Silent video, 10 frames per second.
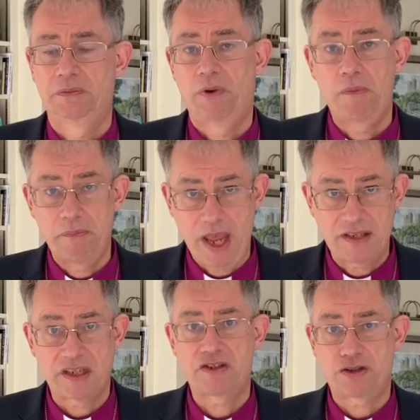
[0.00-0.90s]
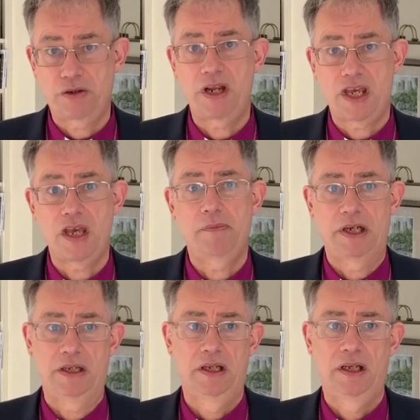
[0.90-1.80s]
What makes us truly
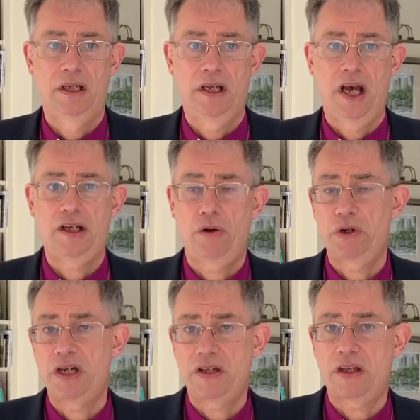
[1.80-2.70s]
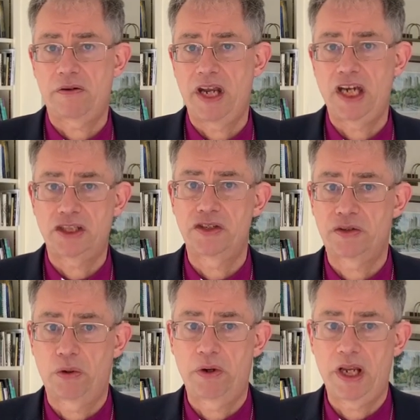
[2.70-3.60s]
human, according to the creation
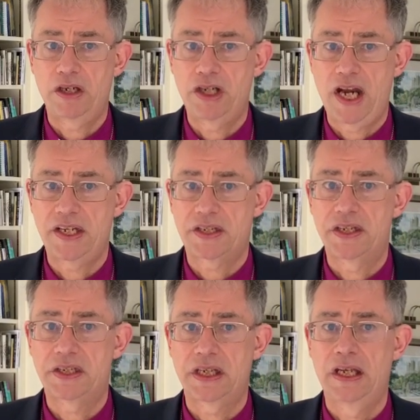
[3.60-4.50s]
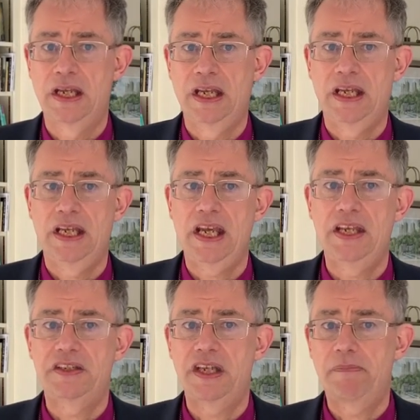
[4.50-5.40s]
story in Genesis,
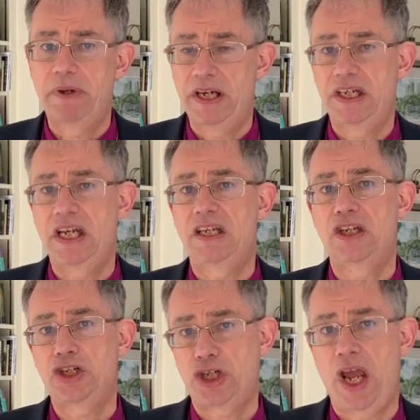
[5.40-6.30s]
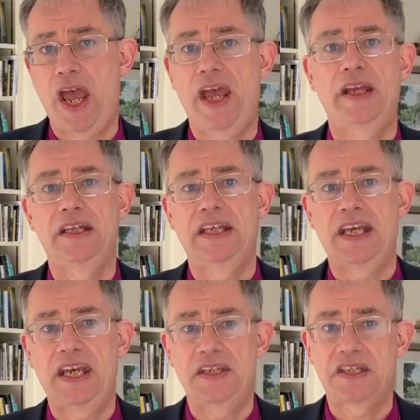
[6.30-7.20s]
is the ability to share
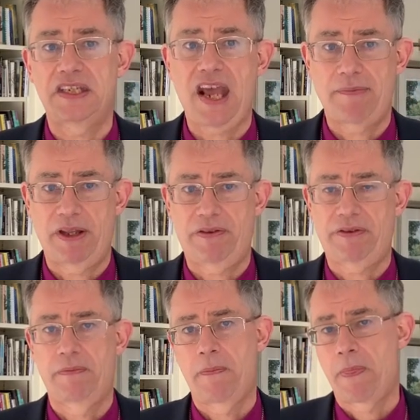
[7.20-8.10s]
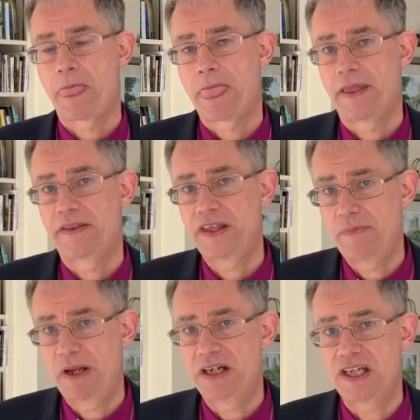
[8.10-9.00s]
in Sabbath, the
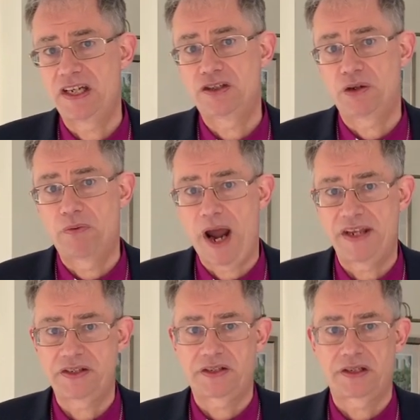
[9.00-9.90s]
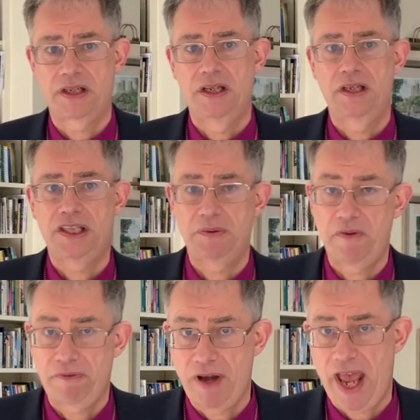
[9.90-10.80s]
ability to rest, to
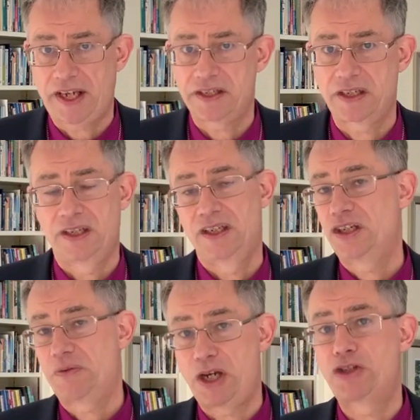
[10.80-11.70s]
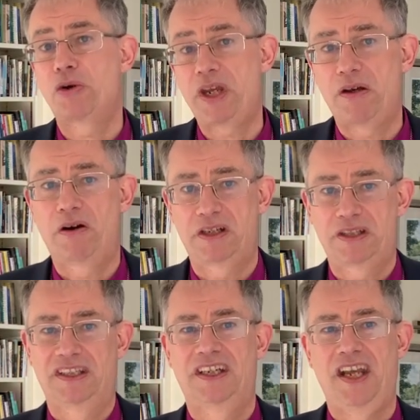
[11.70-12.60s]
reflect, to enjoy God
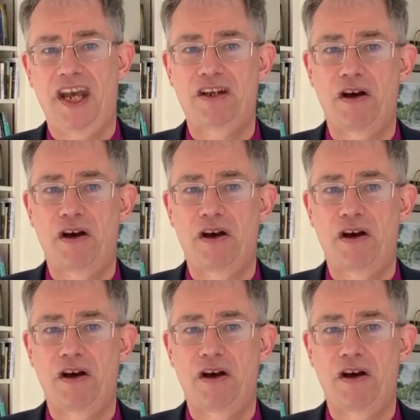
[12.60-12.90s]
and